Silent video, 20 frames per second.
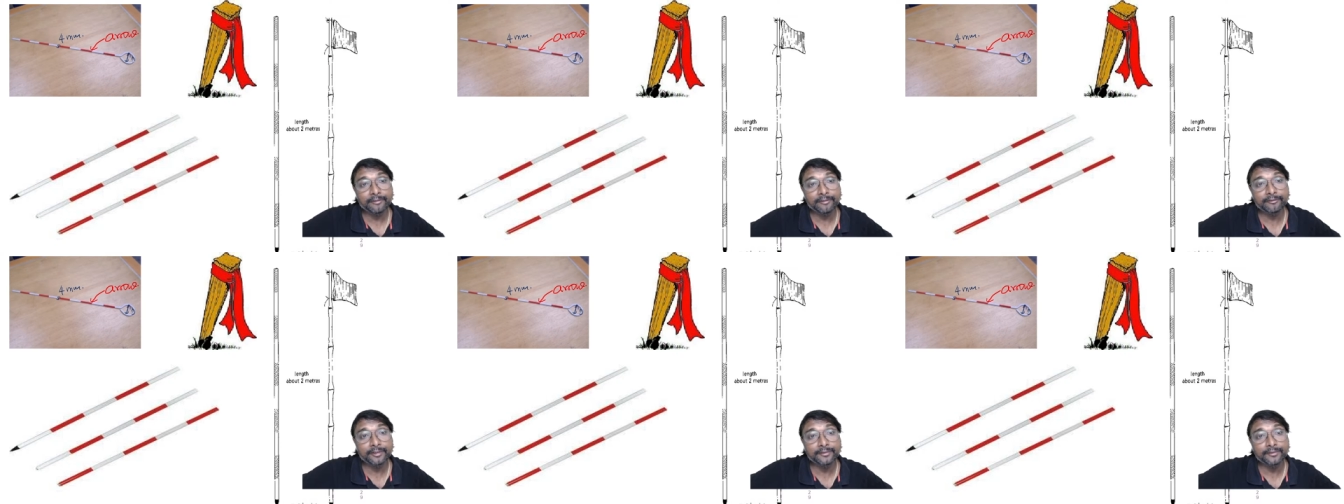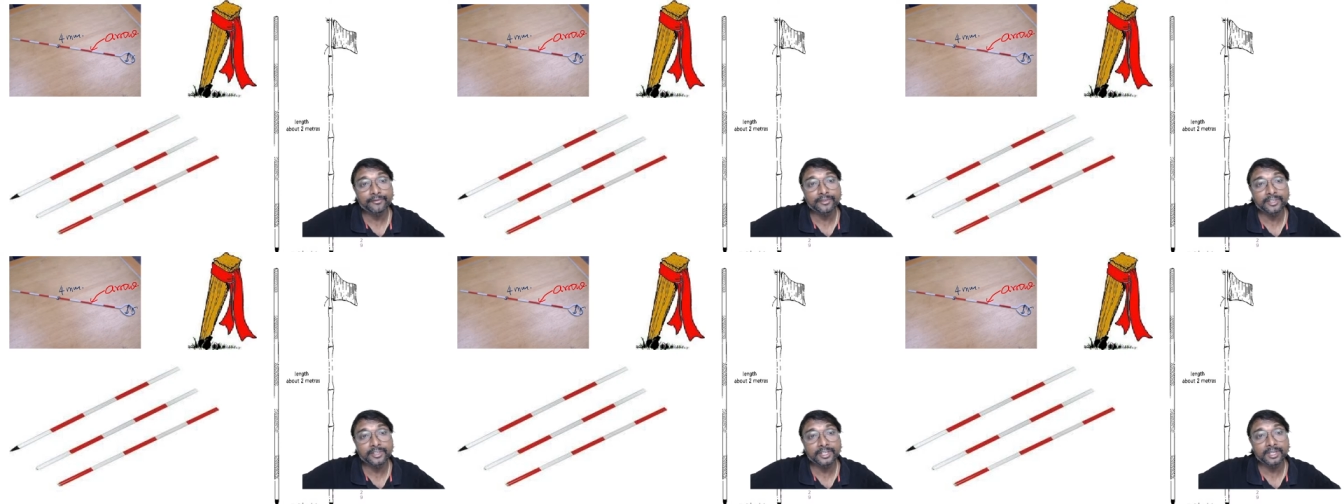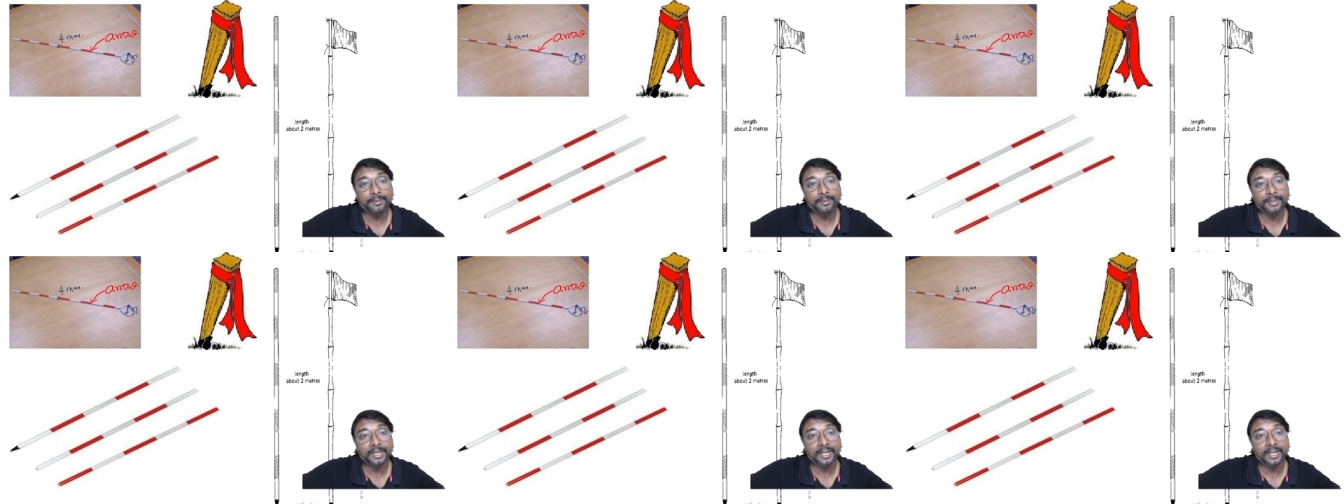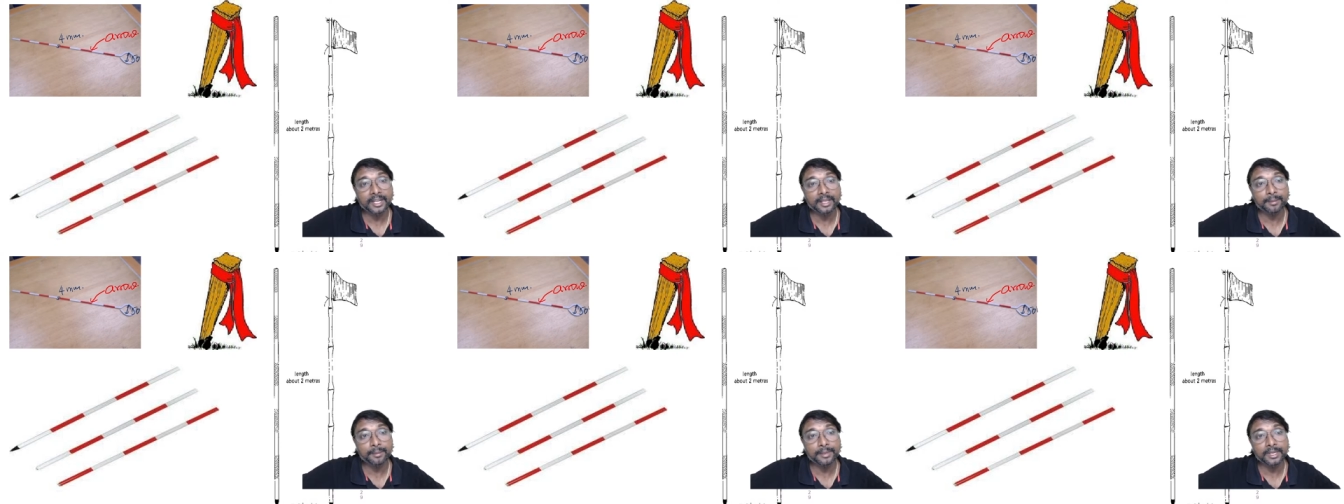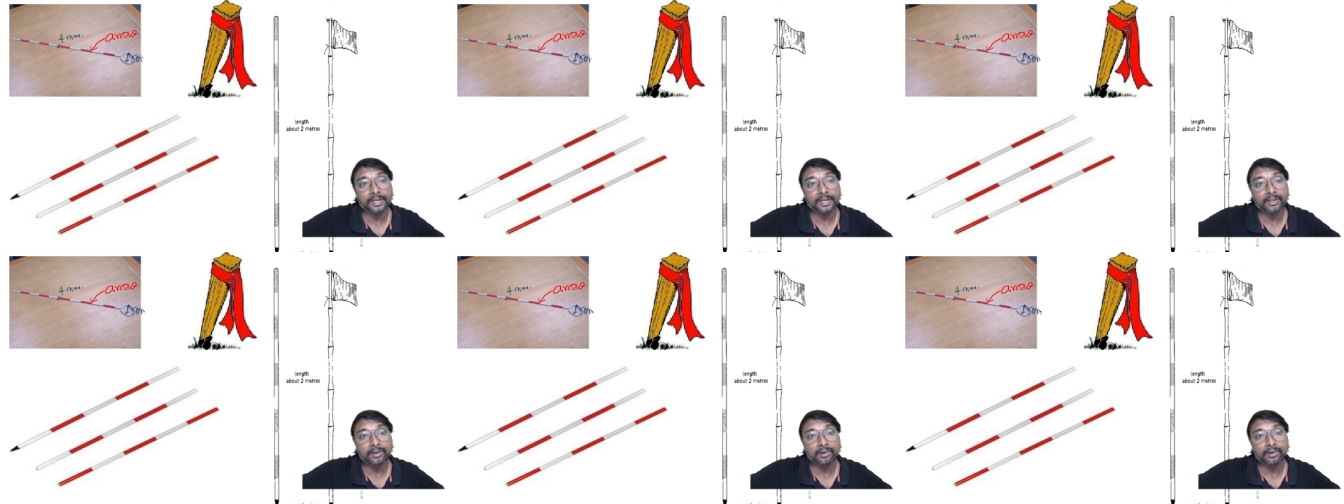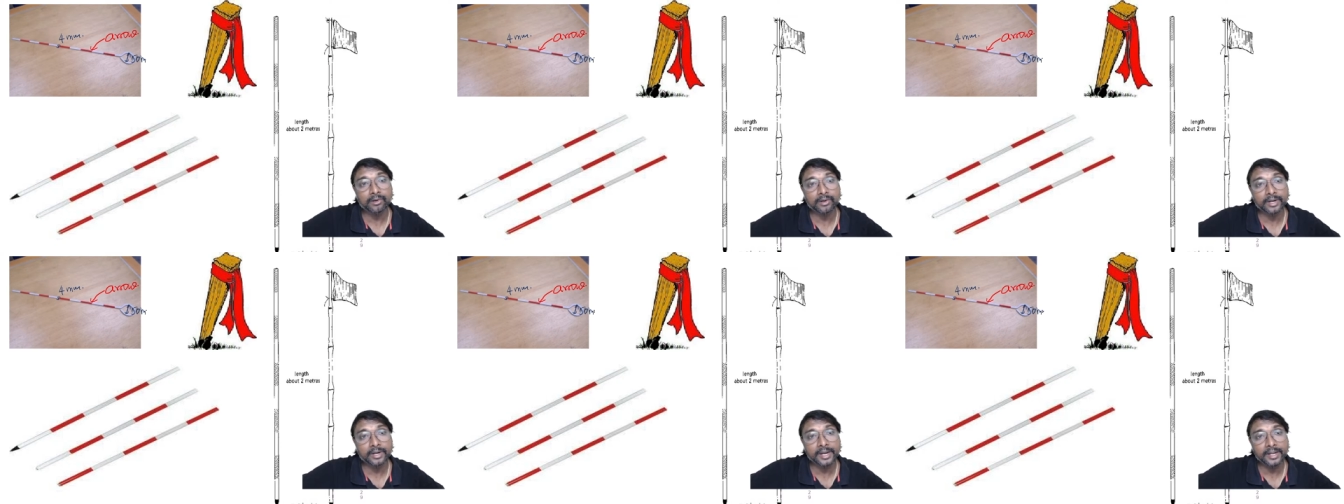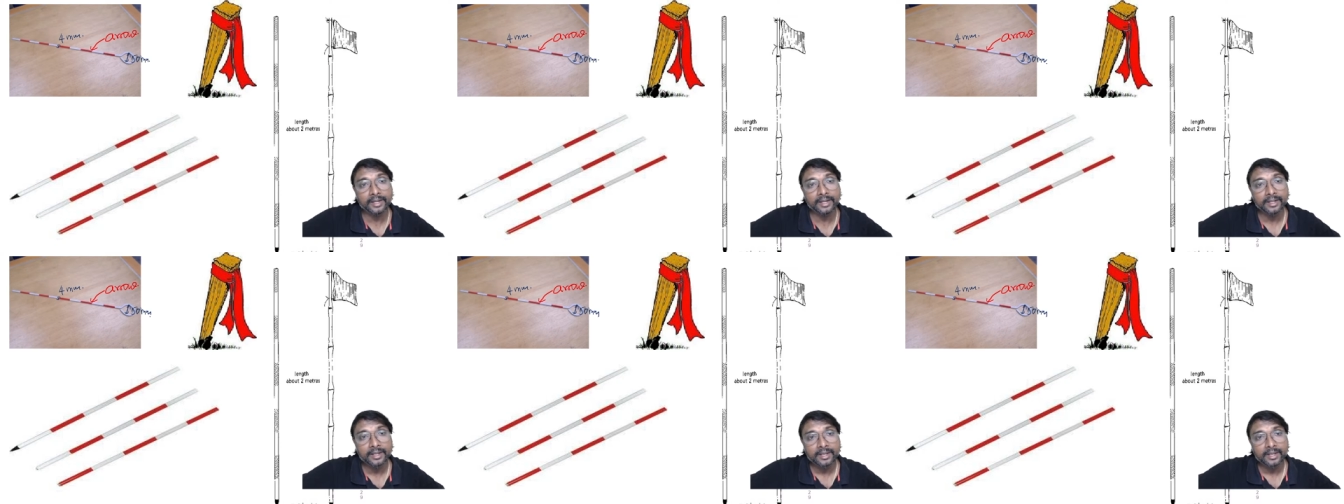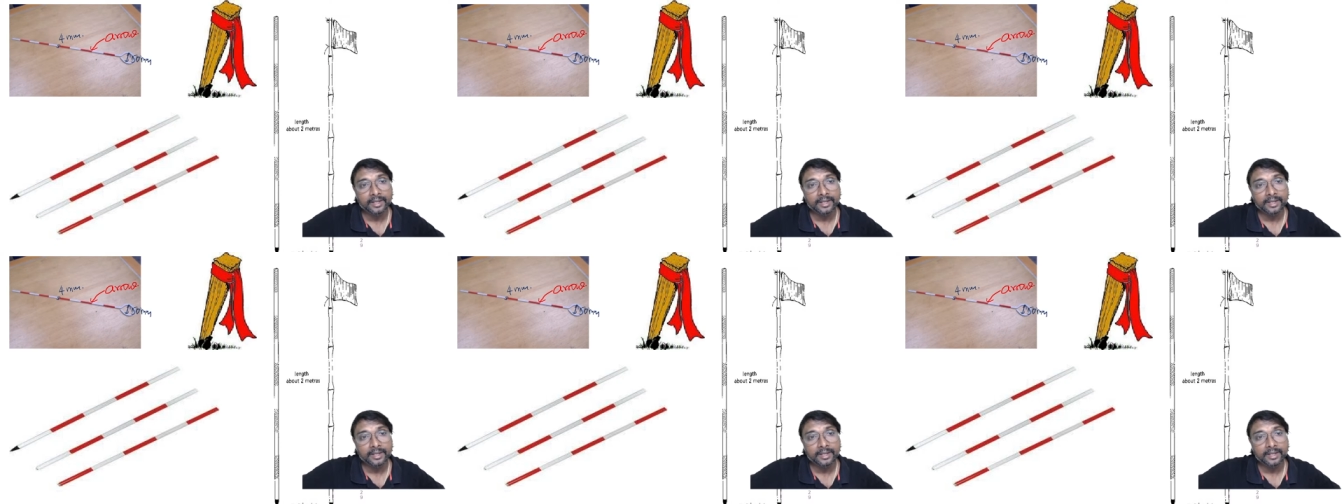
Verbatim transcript: 50 millimeter, right?